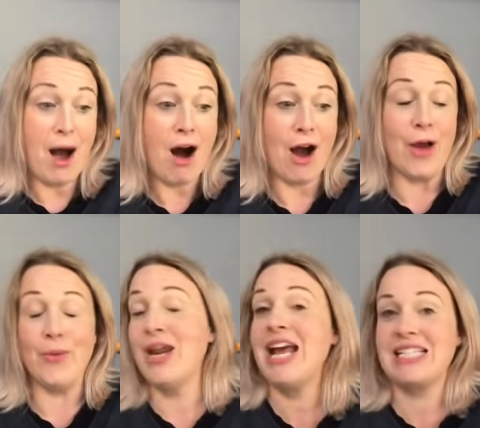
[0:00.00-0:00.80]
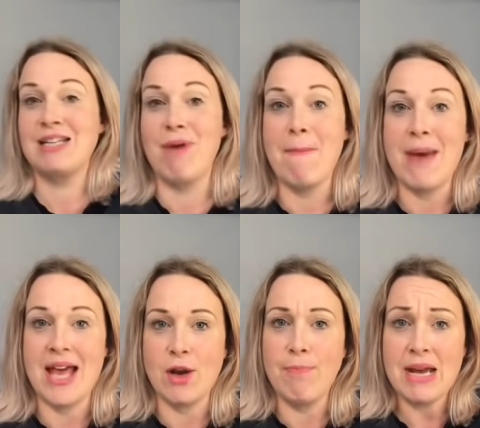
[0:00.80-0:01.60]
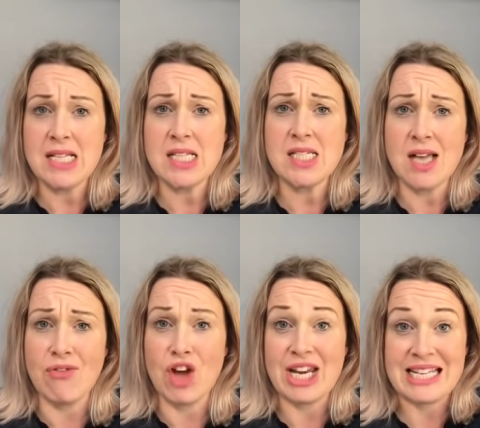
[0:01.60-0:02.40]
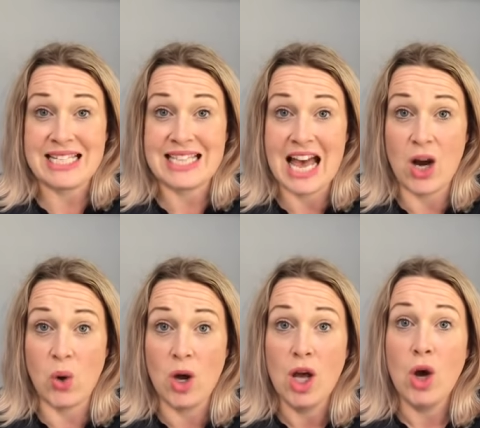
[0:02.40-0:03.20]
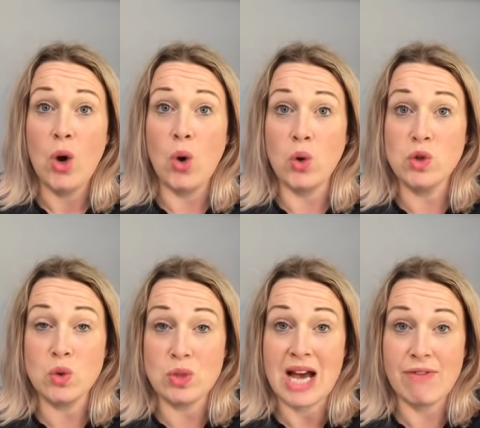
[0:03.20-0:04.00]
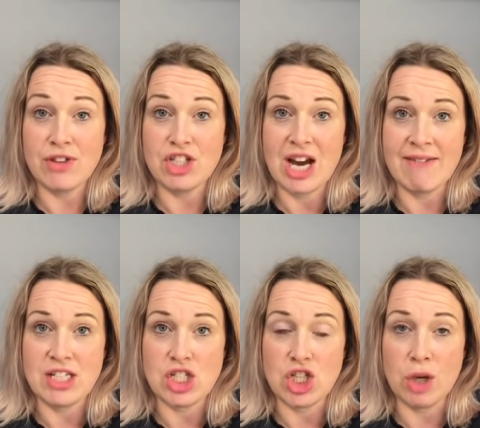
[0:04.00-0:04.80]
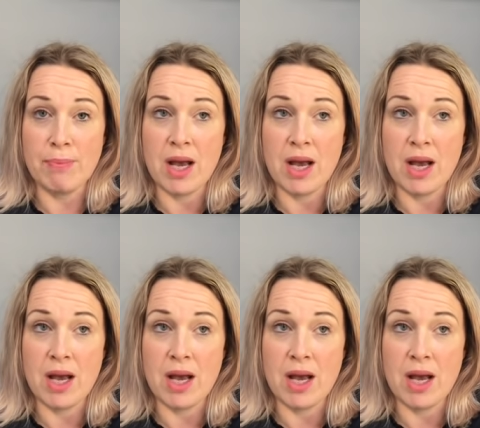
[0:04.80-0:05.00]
pile next to my bed of basic stuff that I need to sell or sort out for the charity shop.